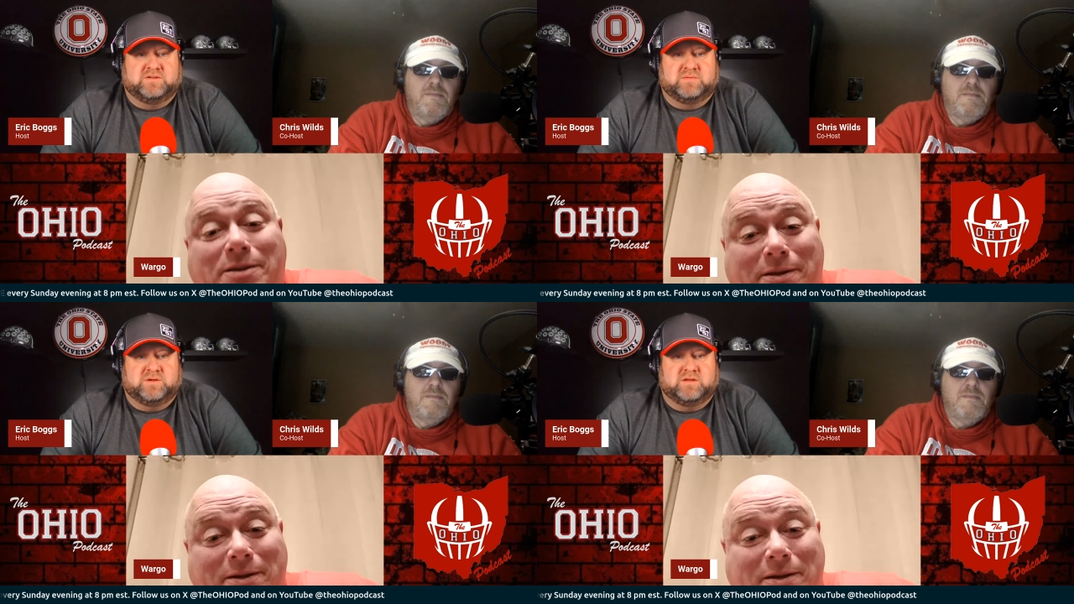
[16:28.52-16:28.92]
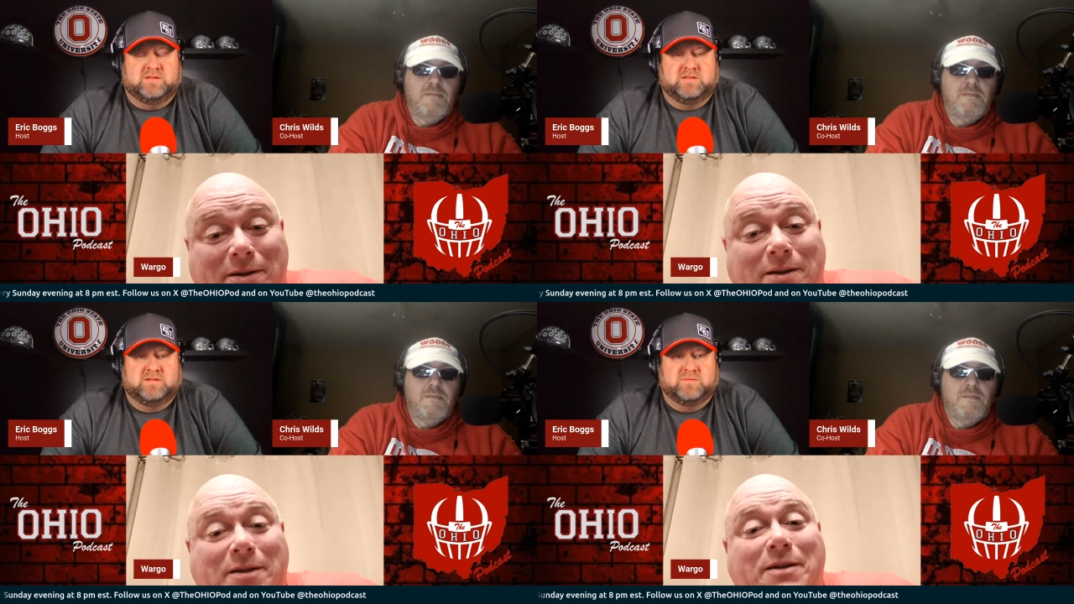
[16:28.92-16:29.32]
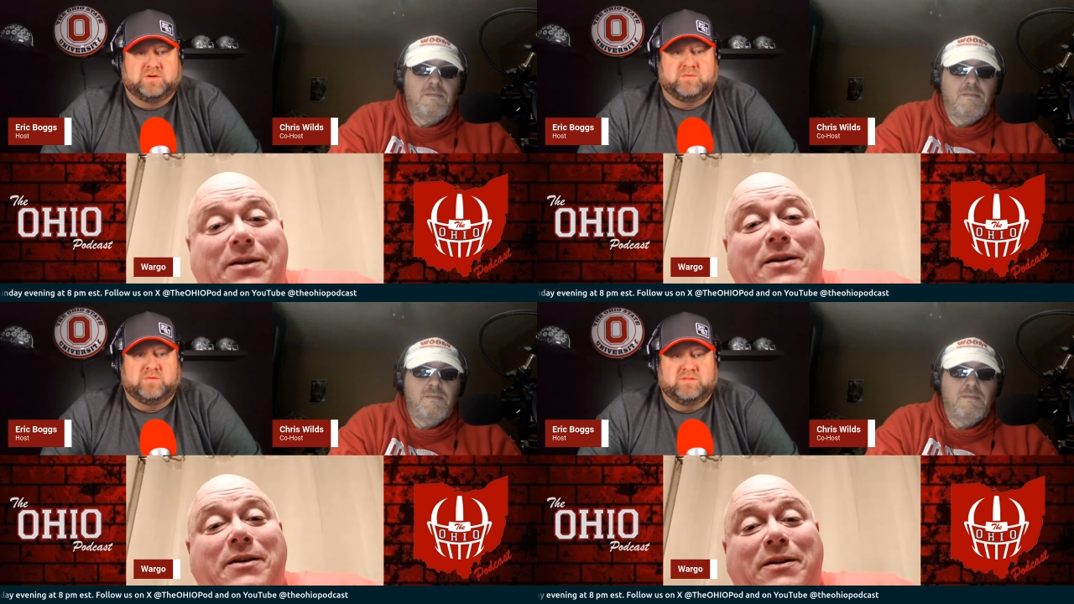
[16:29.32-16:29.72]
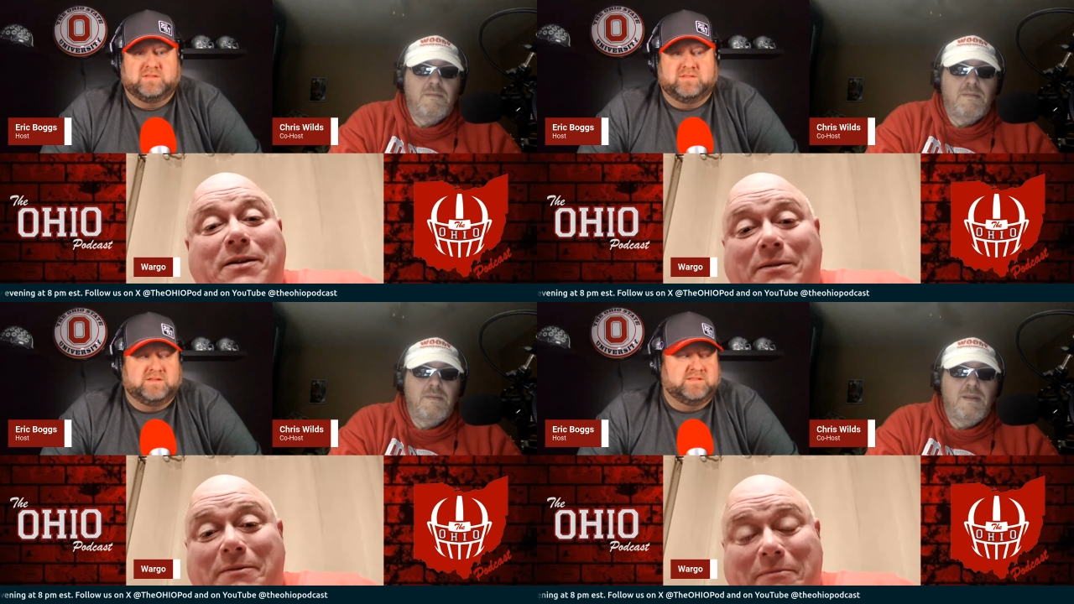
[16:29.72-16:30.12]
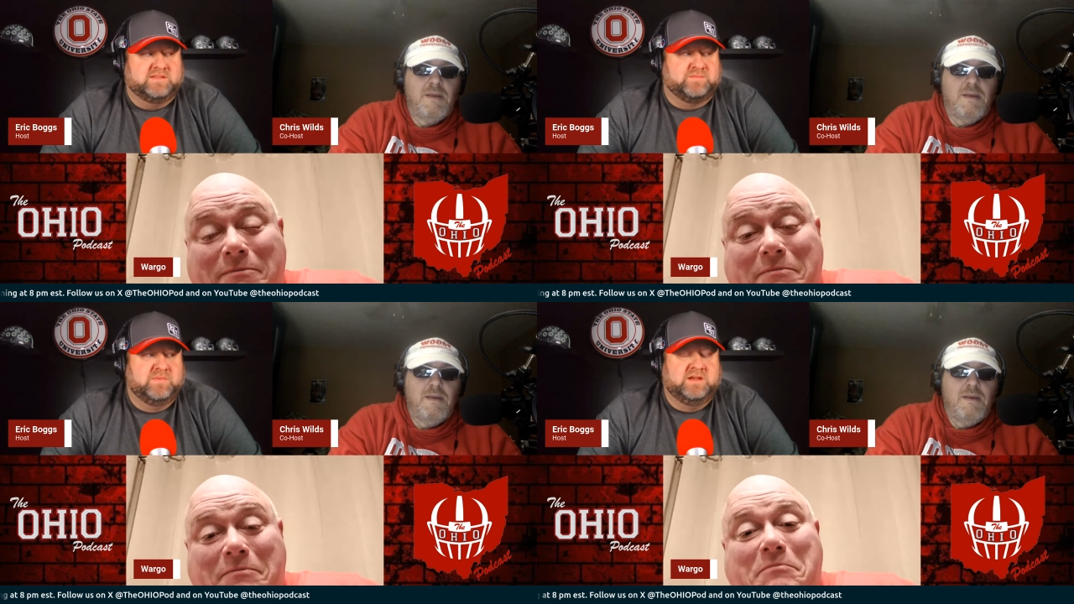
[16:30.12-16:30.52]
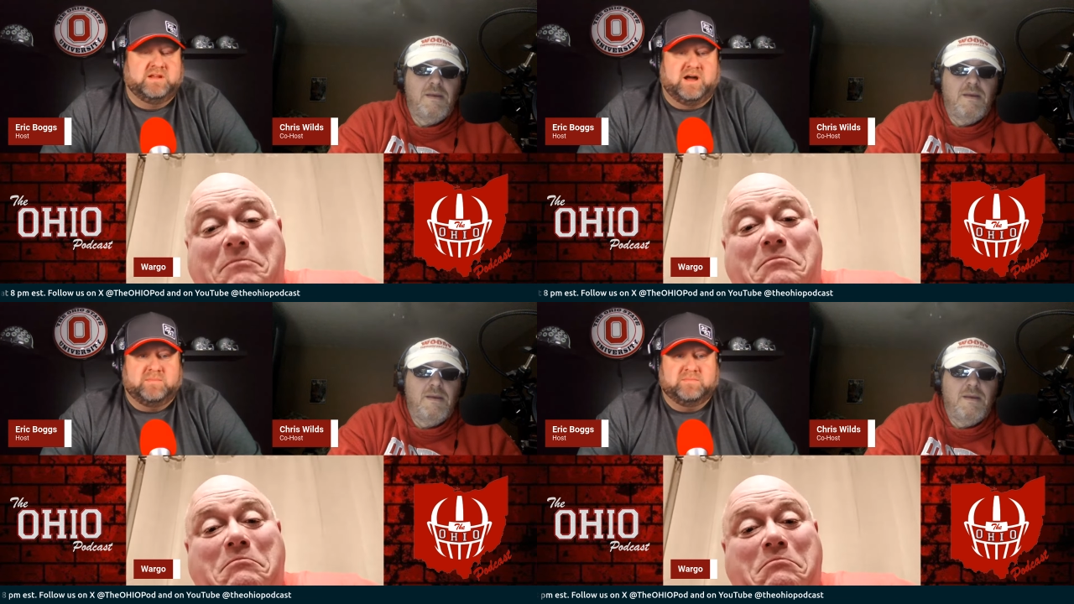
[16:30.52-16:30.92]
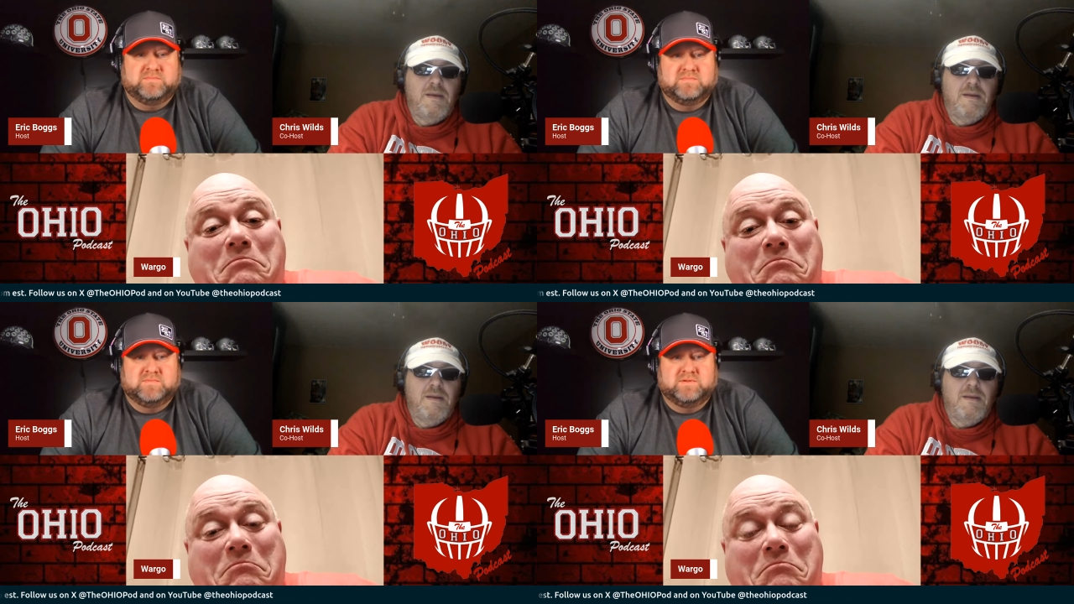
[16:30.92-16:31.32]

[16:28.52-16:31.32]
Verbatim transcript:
Speaker 1: tournament. Let's meet up.